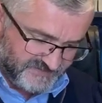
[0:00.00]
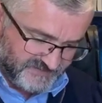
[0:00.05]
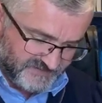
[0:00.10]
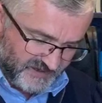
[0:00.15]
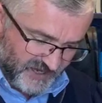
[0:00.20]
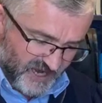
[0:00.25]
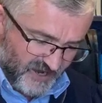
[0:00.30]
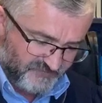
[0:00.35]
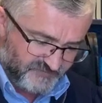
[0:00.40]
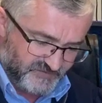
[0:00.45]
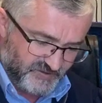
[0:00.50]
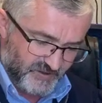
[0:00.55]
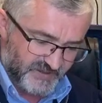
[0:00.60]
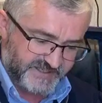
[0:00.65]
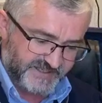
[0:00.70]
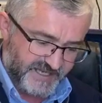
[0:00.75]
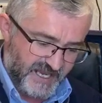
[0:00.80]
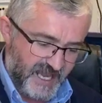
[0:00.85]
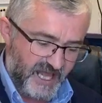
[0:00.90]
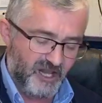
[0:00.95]
After
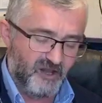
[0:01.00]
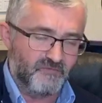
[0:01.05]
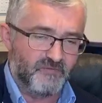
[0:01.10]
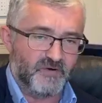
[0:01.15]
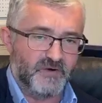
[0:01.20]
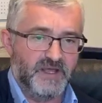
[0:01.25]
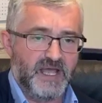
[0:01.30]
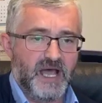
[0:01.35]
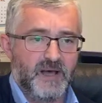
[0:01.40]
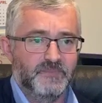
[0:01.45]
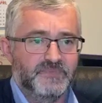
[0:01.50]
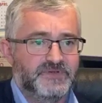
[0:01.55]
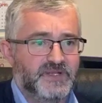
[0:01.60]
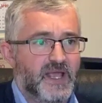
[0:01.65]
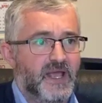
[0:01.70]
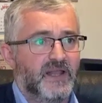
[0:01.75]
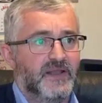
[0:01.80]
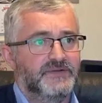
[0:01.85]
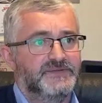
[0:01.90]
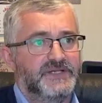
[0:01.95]
Calvary, I'm
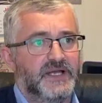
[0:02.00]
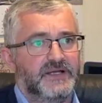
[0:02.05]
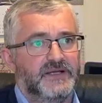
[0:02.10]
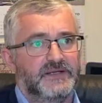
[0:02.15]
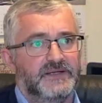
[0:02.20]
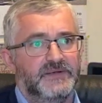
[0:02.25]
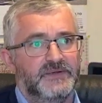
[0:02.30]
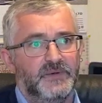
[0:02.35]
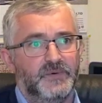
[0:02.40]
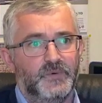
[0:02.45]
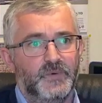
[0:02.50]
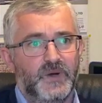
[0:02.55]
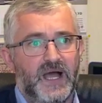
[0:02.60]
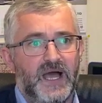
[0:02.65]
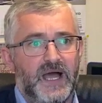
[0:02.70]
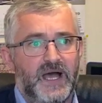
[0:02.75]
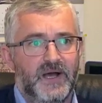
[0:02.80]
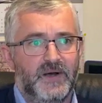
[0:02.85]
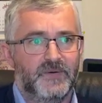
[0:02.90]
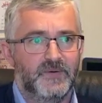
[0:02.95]
telling you,
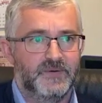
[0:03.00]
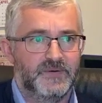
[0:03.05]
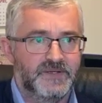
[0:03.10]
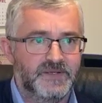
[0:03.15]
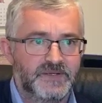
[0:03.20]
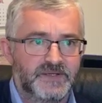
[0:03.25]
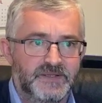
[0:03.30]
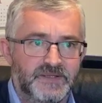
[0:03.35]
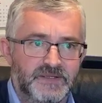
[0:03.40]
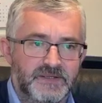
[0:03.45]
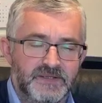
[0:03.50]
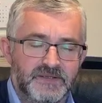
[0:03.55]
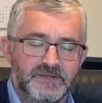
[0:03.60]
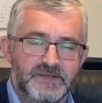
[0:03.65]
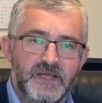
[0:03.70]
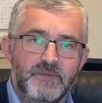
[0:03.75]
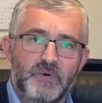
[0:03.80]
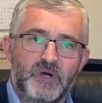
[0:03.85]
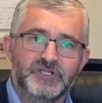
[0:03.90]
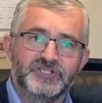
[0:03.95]
wow,
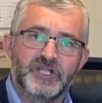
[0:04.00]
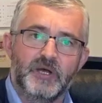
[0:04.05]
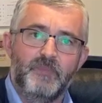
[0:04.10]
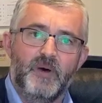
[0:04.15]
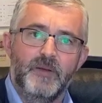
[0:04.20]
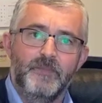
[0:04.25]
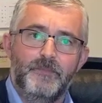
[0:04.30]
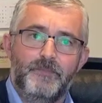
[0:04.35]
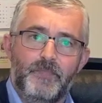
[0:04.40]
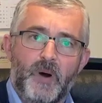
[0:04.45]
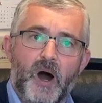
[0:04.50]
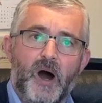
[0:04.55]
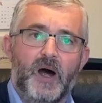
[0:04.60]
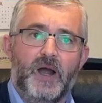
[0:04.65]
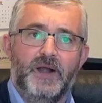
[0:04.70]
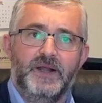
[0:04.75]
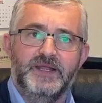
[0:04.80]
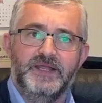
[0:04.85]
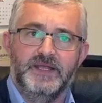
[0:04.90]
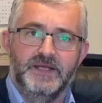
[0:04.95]
they must have been
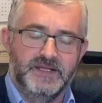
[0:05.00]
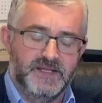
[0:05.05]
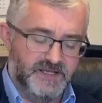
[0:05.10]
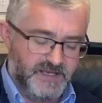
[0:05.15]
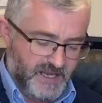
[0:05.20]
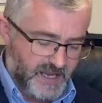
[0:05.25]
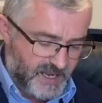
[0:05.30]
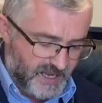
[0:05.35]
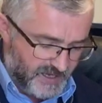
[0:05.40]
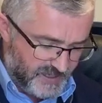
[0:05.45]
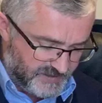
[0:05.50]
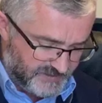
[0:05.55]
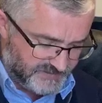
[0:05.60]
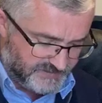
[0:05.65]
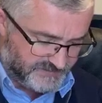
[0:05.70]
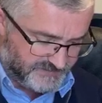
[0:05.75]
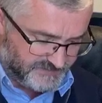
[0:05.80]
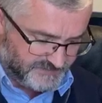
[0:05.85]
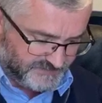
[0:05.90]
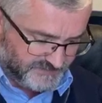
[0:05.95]
partying in
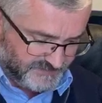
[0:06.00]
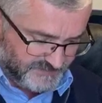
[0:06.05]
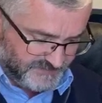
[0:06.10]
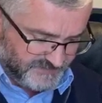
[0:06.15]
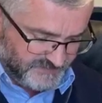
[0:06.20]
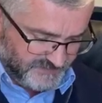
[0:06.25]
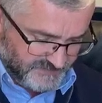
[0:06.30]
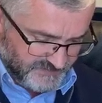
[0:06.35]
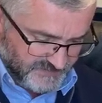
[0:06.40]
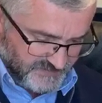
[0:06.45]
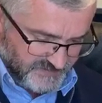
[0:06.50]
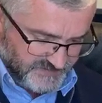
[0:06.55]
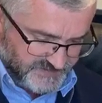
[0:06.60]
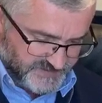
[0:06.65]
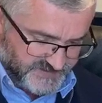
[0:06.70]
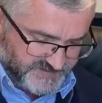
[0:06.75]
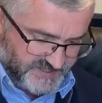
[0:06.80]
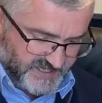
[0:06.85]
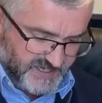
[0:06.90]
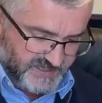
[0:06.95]
hell.
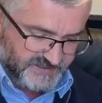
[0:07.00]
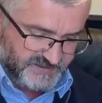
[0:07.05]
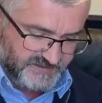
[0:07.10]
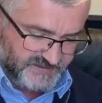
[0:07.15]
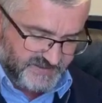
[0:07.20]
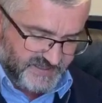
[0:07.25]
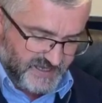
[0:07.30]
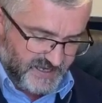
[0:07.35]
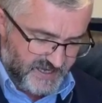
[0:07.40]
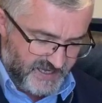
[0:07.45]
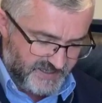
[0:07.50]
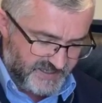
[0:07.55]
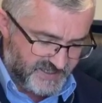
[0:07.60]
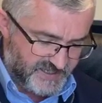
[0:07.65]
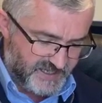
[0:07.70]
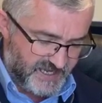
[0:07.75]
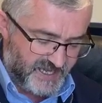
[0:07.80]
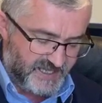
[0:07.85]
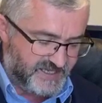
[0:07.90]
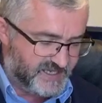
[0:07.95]
Satan
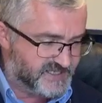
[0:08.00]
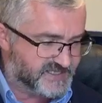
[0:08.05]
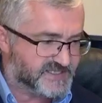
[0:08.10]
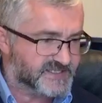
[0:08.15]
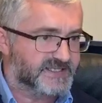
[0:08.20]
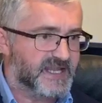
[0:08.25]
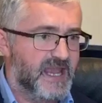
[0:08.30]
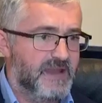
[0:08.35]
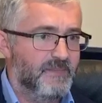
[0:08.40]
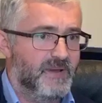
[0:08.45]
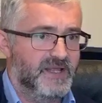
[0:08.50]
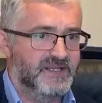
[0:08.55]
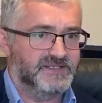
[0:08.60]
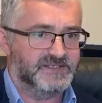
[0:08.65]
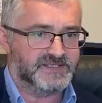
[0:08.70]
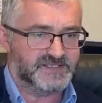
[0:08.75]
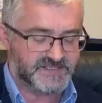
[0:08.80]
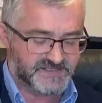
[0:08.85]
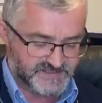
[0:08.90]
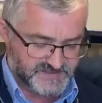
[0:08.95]
had and his
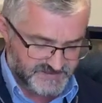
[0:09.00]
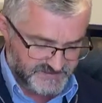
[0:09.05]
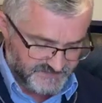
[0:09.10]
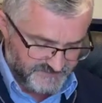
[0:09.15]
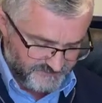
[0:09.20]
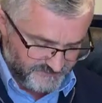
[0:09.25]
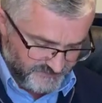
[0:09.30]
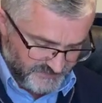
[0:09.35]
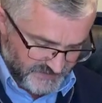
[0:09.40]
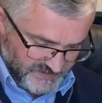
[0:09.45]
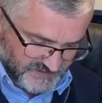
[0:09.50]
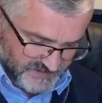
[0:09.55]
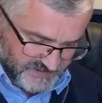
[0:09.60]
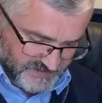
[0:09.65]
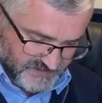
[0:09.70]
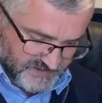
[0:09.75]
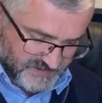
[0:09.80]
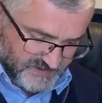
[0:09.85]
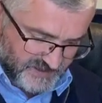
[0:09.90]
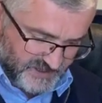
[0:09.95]
demons
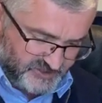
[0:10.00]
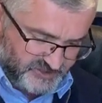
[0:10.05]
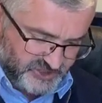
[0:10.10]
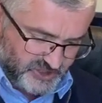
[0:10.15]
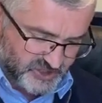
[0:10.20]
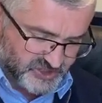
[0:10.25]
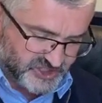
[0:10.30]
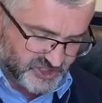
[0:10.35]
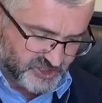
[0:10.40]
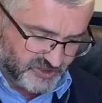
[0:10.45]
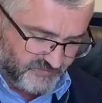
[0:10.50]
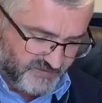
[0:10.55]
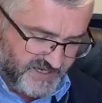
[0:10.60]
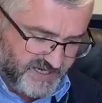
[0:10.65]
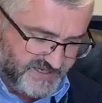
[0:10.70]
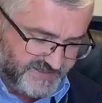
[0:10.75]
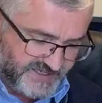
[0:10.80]
had just 3